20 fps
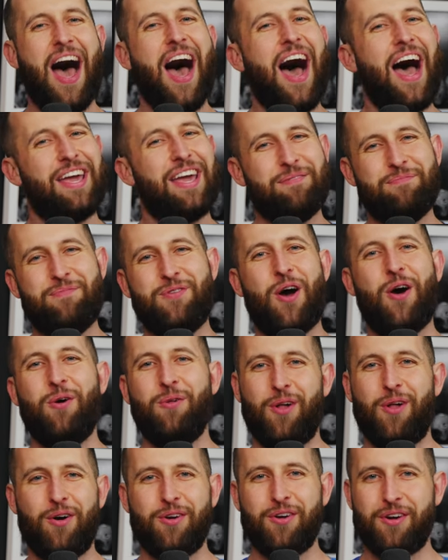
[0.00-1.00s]
I am no
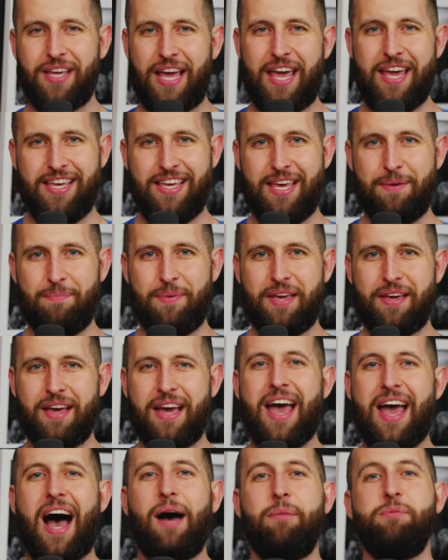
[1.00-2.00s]
longer gatekeeping.
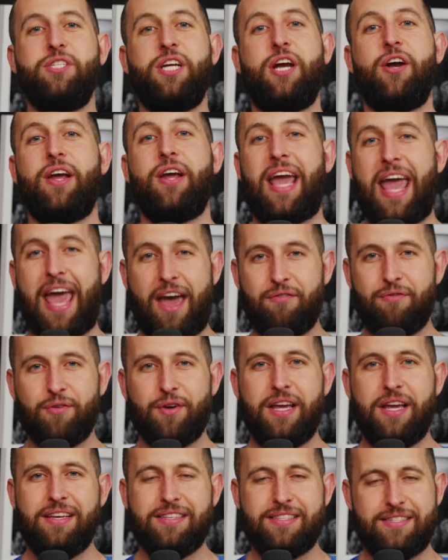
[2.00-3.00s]
I'm sharing
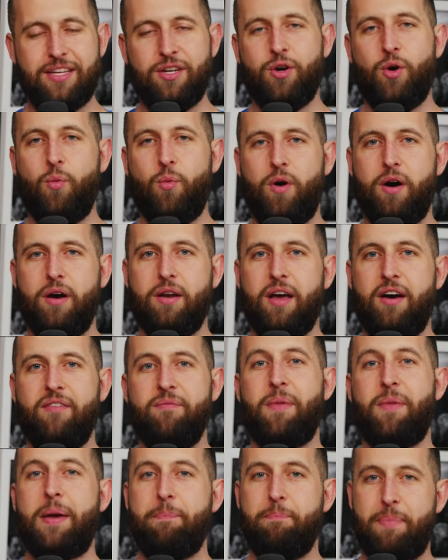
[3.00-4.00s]
every single one of
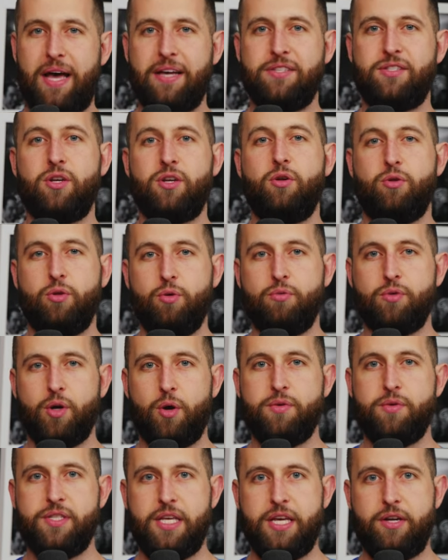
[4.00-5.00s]
my best glute
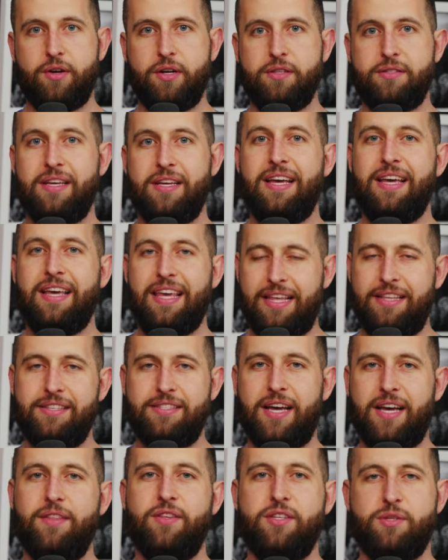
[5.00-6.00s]
growth secrets
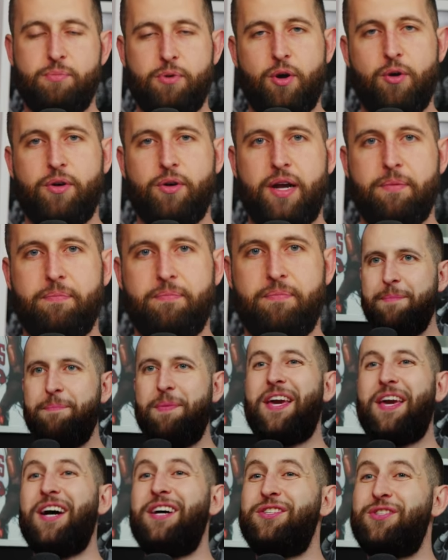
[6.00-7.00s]
inside this program
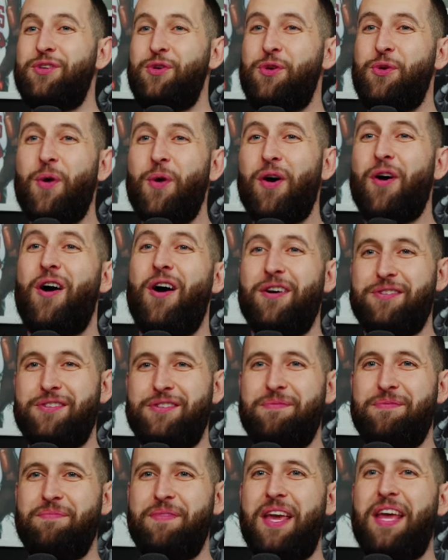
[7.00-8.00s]
because you are
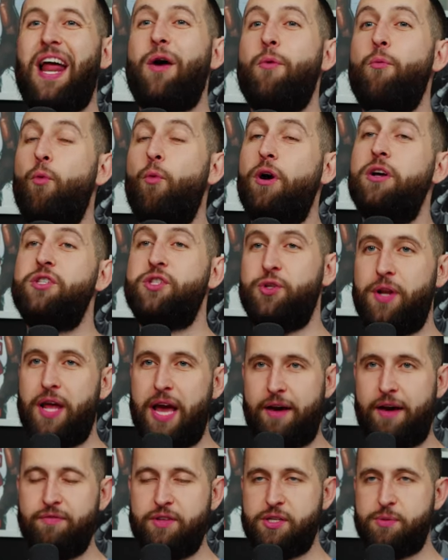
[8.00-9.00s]
awesome and I want you to have
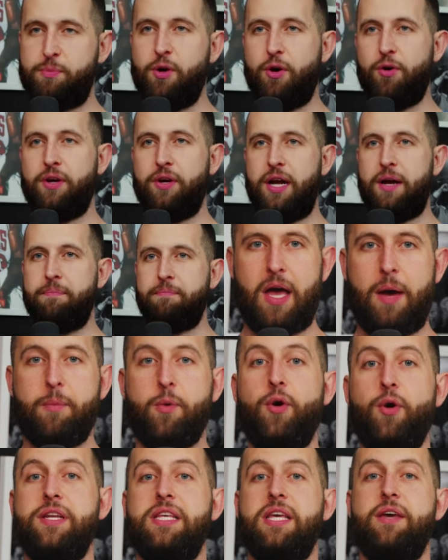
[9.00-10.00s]
this program. I'm
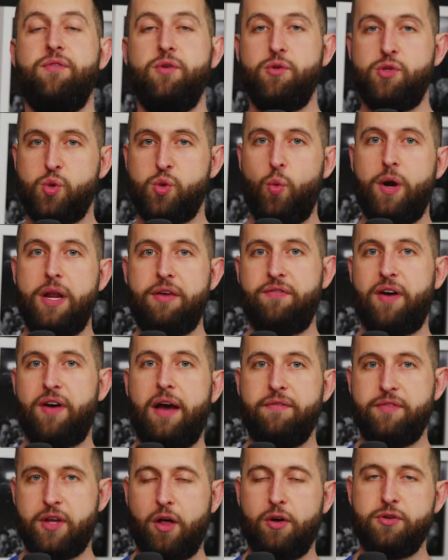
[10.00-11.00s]
going to give you
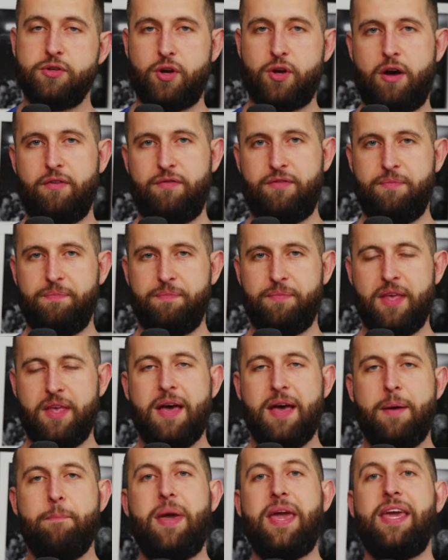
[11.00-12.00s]
$25 off,
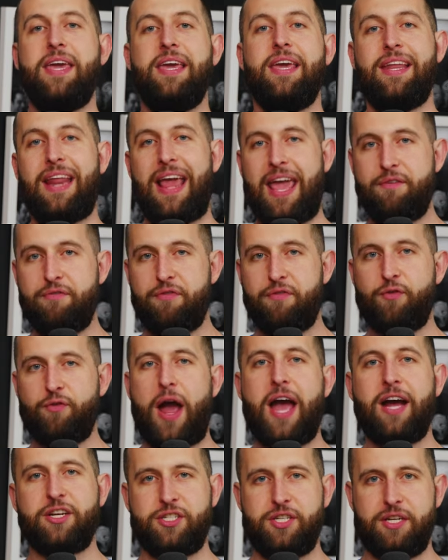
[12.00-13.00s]
making it a
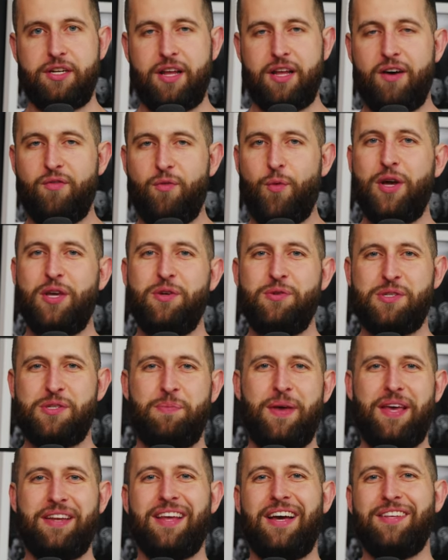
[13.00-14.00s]
fraction of what you
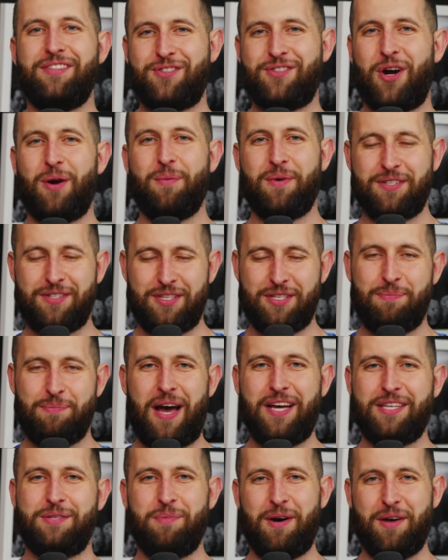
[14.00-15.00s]
spent at Starbucks this
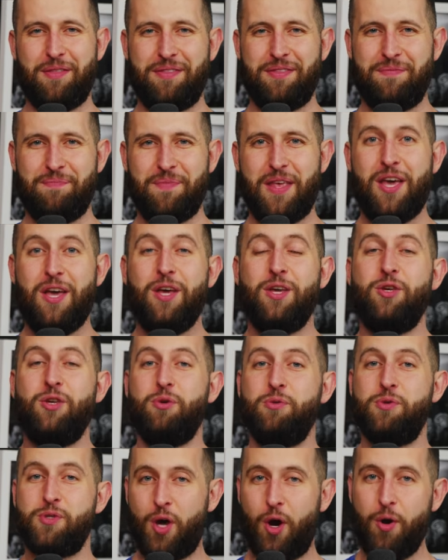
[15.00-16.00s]
past month.
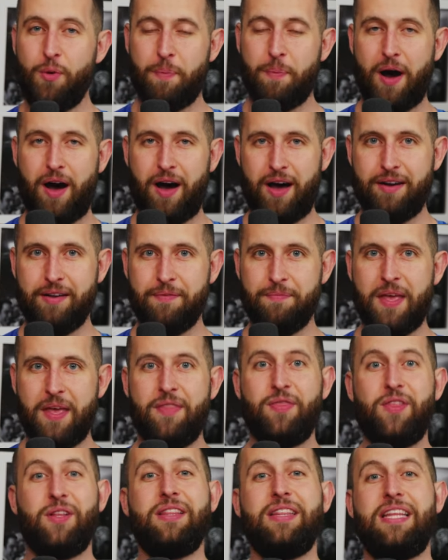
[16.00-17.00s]
Use code POD.
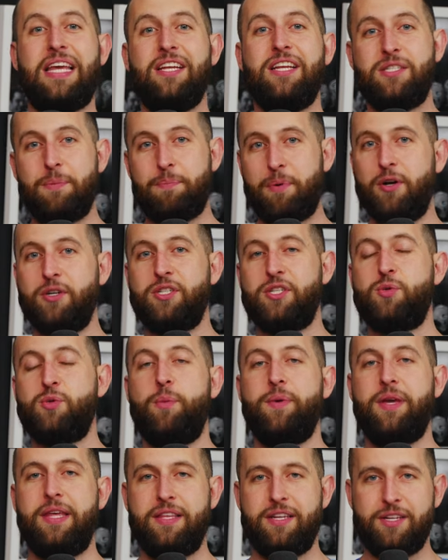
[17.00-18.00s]
The link to purchase will
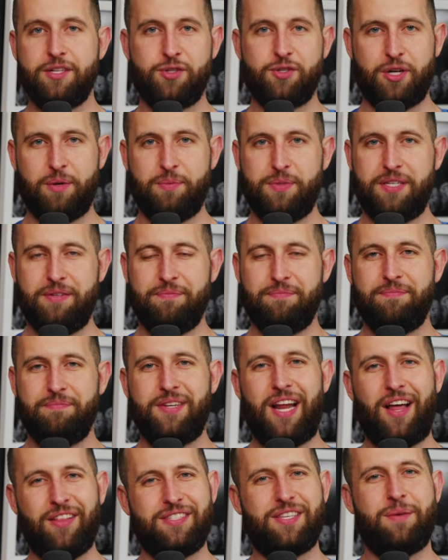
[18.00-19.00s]
be in the description.
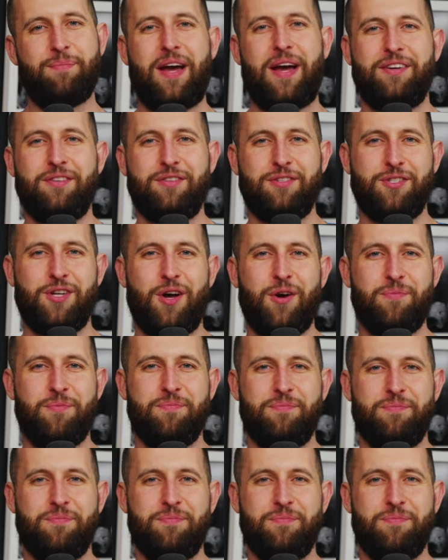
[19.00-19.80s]
Now let's get back to the show.